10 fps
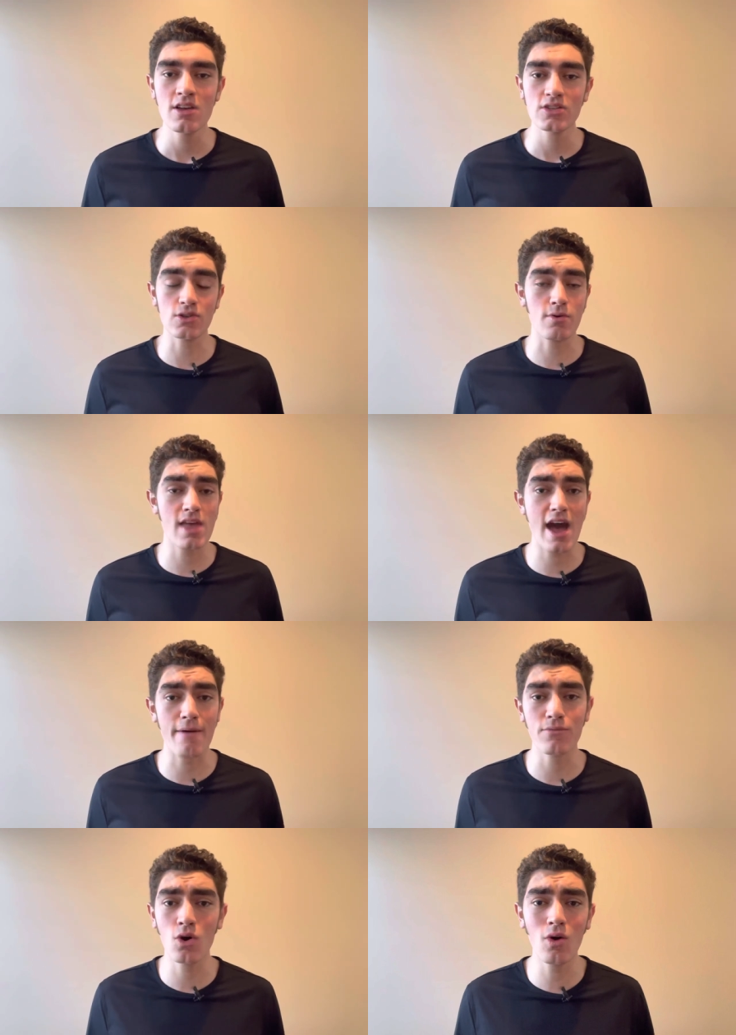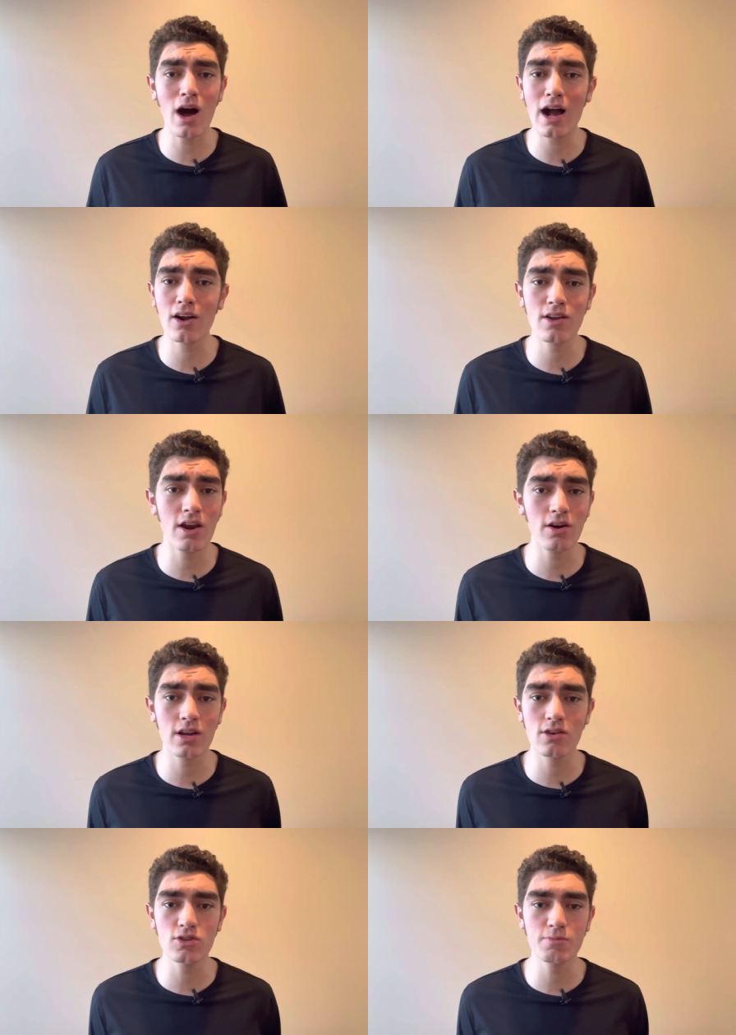So yeah, Cole Hocker, Jared
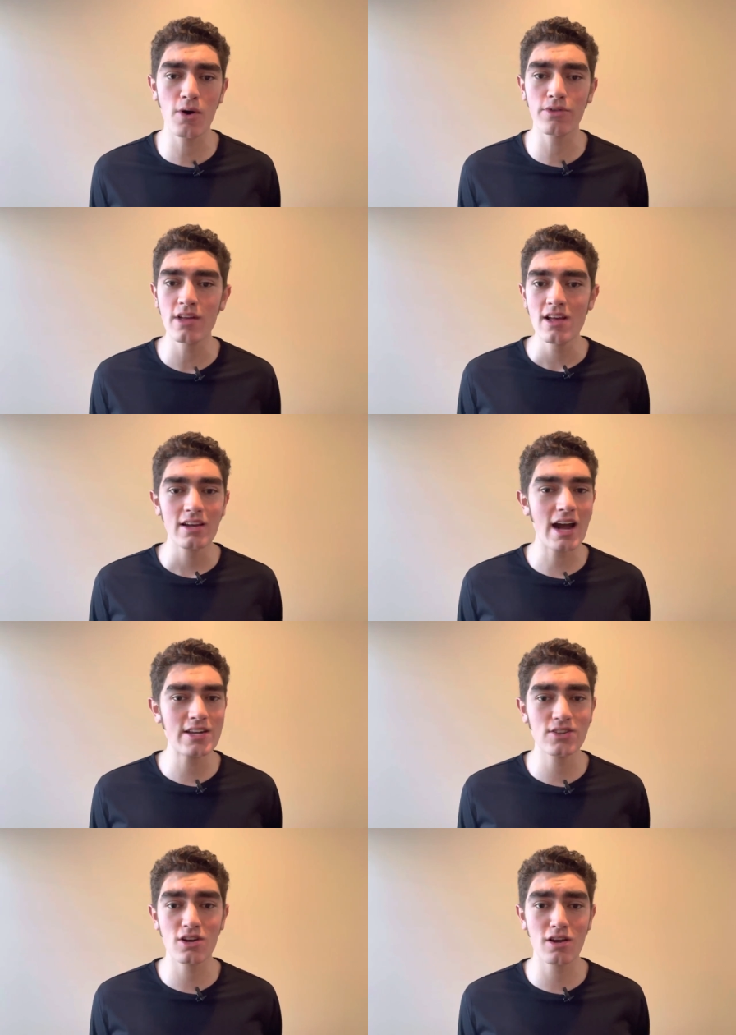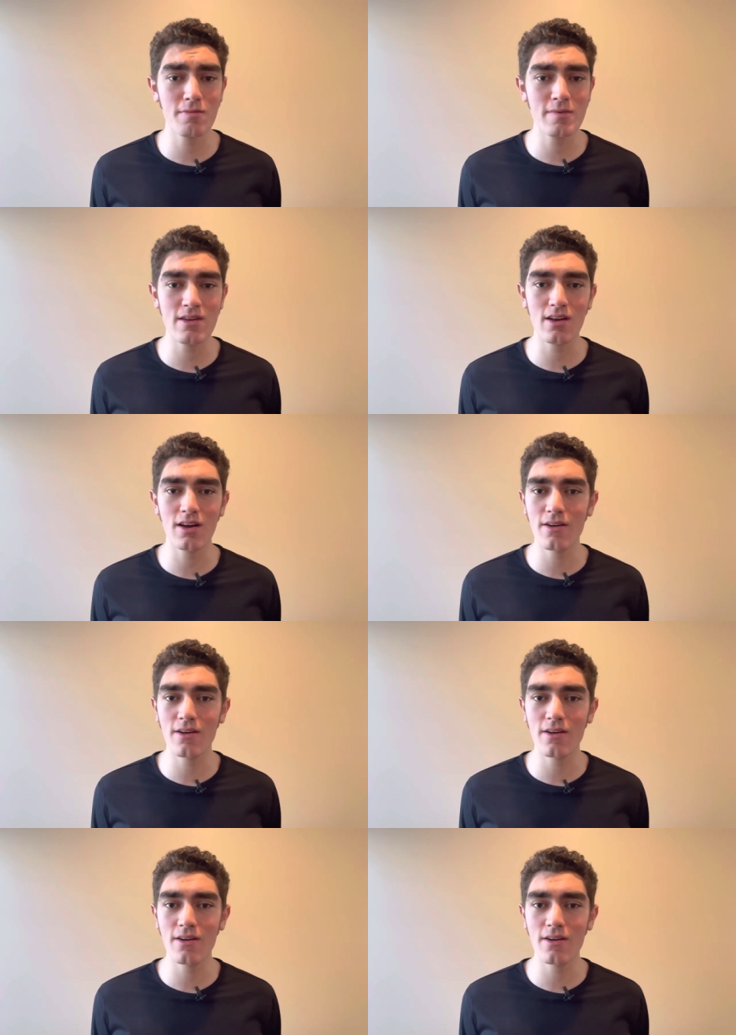Nuguse, both guys that are going to be